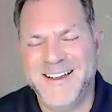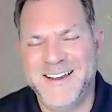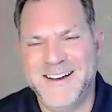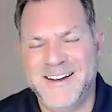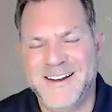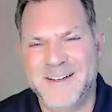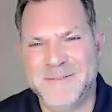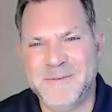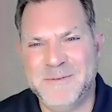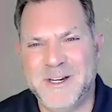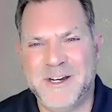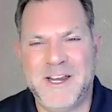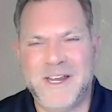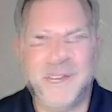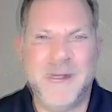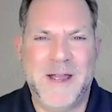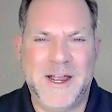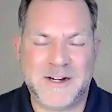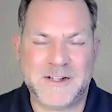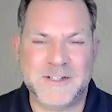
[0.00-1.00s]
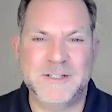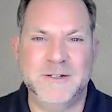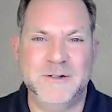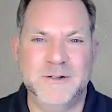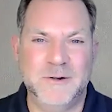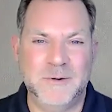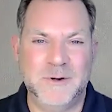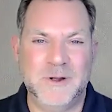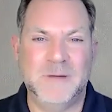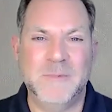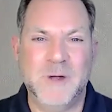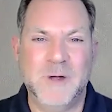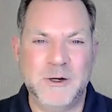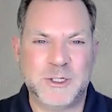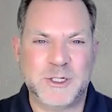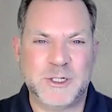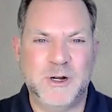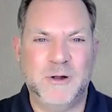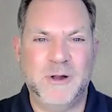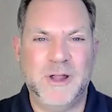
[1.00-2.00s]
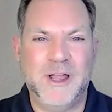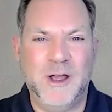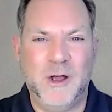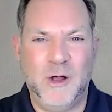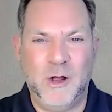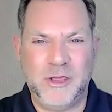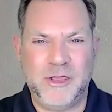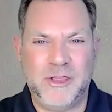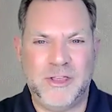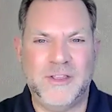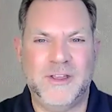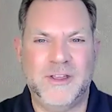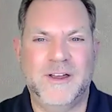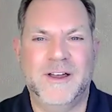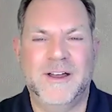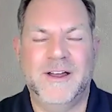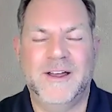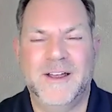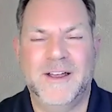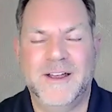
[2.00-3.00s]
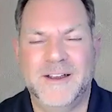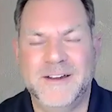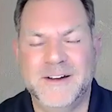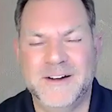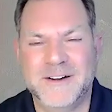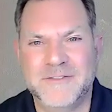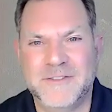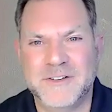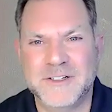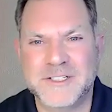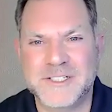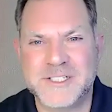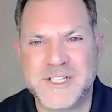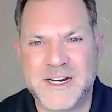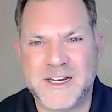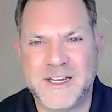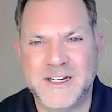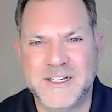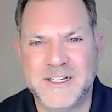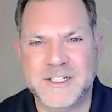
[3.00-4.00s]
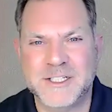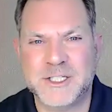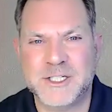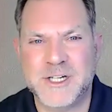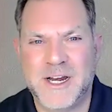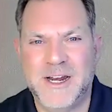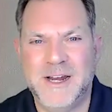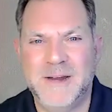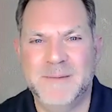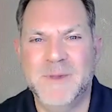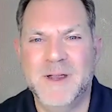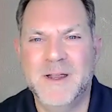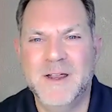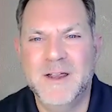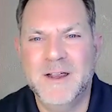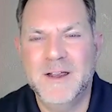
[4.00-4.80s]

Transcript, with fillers: and I'm going to go back to emotional health here for a second and shame.